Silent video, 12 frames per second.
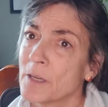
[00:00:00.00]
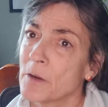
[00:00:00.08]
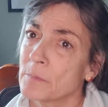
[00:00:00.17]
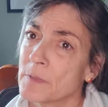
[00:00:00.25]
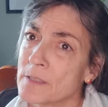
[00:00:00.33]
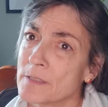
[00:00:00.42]
I
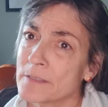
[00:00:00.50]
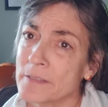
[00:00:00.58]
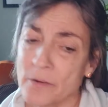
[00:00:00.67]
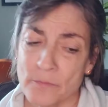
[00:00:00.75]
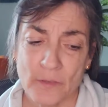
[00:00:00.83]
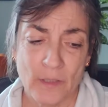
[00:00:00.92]
hope this is
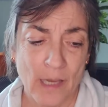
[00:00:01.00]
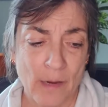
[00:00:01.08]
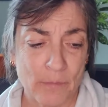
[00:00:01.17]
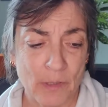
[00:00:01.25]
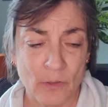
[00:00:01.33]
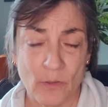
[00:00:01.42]
helpful,
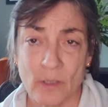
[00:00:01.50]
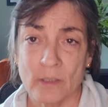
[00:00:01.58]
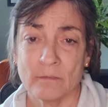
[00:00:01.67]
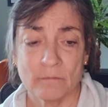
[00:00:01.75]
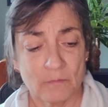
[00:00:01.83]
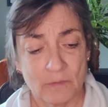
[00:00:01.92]

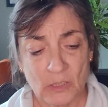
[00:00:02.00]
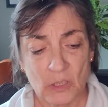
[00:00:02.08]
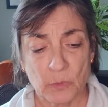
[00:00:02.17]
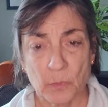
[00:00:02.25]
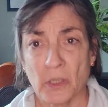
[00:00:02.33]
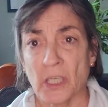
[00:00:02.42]
Capricorn.
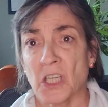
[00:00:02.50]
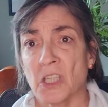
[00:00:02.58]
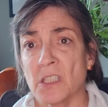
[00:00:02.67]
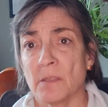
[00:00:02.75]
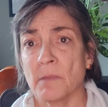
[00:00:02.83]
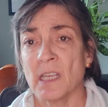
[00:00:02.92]
Looks pretty
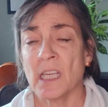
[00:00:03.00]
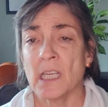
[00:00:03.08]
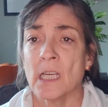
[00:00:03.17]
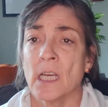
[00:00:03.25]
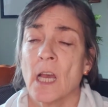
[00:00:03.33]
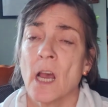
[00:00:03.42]
good to me.
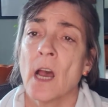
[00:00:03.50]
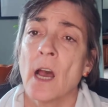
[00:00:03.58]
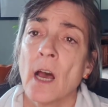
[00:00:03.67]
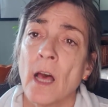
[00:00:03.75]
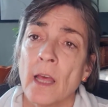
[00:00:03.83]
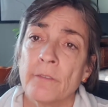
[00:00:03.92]

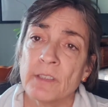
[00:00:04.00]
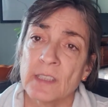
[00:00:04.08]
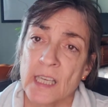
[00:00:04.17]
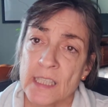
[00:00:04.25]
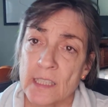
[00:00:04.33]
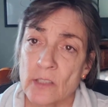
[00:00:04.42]
If you
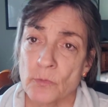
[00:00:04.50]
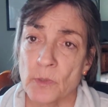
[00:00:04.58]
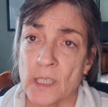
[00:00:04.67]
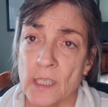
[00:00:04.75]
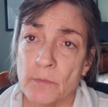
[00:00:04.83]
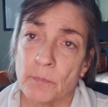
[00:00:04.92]
like this
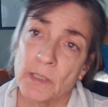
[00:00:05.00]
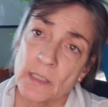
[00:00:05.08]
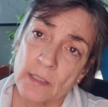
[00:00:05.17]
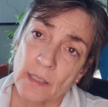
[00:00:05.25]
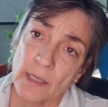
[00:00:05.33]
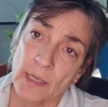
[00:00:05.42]
reading,
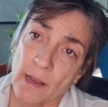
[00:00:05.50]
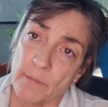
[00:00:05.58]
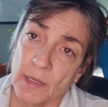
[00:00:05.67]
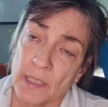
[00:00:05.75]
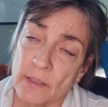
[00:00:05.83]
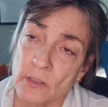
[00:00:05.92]
please like,
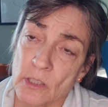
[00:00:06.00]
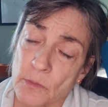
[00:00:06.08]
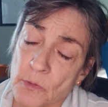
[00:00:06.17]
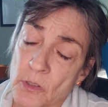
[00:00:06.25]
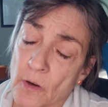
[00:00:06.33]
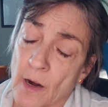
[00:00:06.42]
comment, and
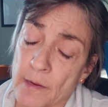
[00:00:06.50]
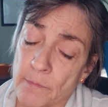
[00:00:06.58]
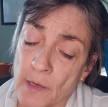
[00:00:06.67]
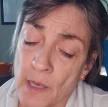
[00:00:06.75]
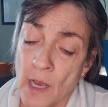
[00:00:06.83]
subscribe.